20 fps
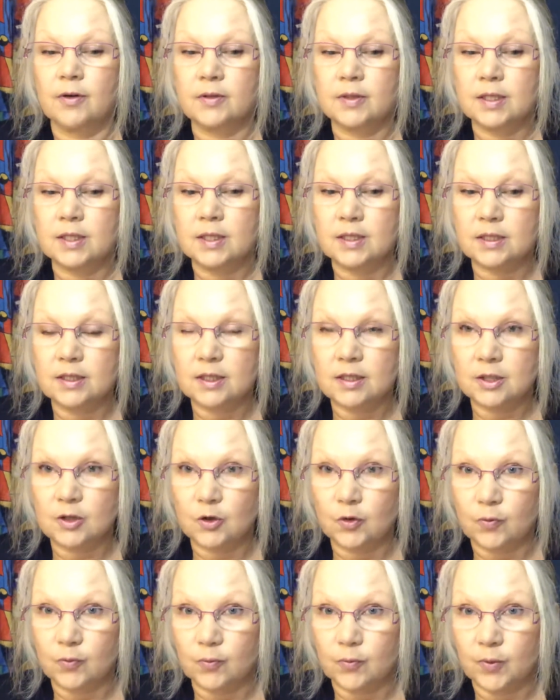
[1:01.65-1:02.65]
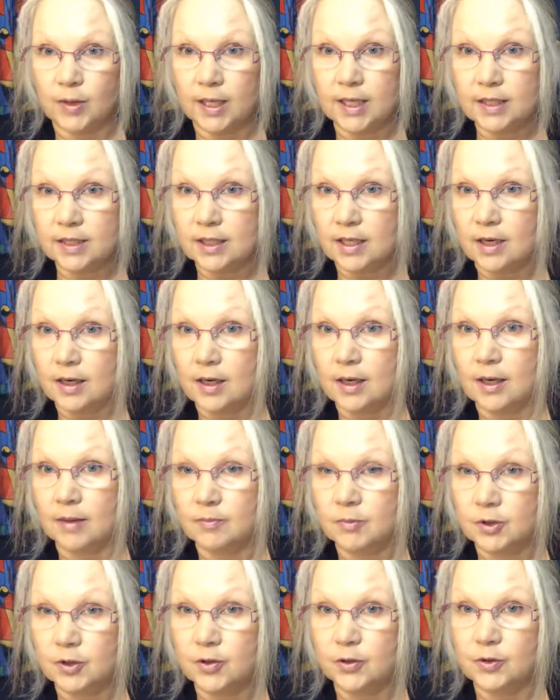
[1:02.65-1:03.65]
this is the great
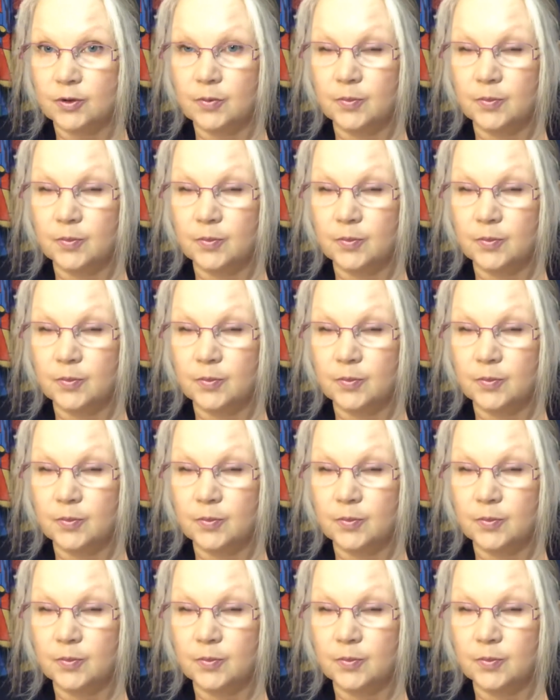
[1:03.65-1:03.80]
time to